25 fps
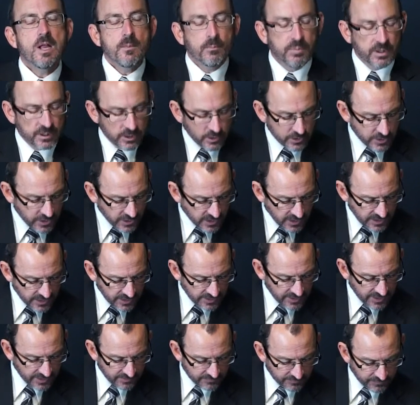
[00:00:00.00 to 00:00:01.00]
But look again
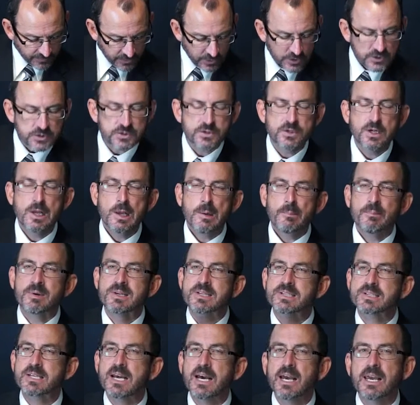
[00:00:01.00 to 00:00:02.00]
at that verse.
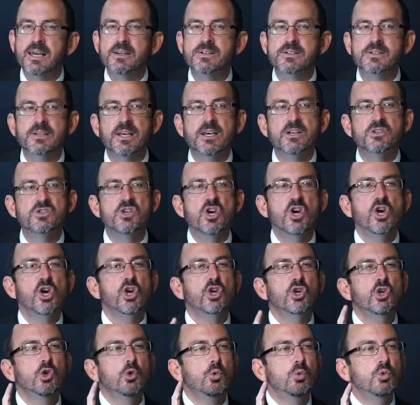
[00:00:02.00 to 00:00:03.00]
Messiah says,
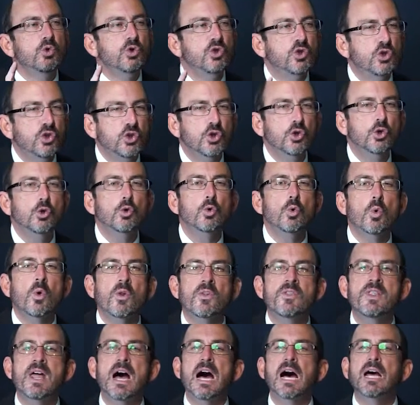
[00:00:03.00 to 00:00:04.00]
You do
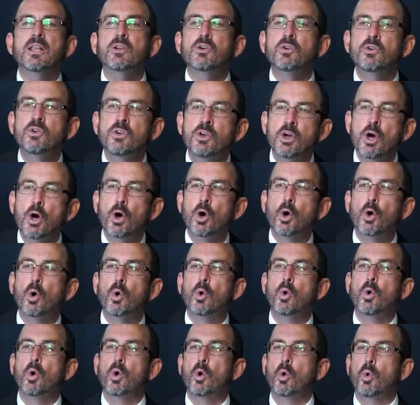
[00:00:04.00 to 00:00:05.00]
not
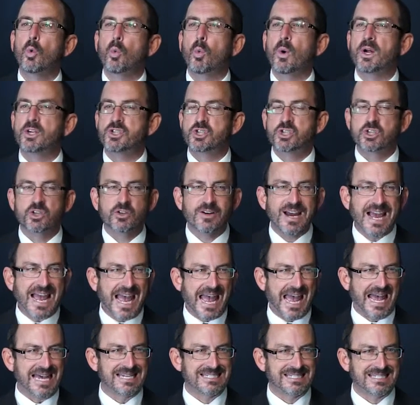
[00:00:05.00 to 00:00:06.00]
know what you're
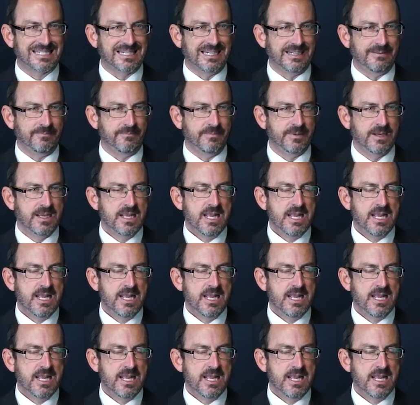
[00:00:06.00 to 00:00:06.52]
asking.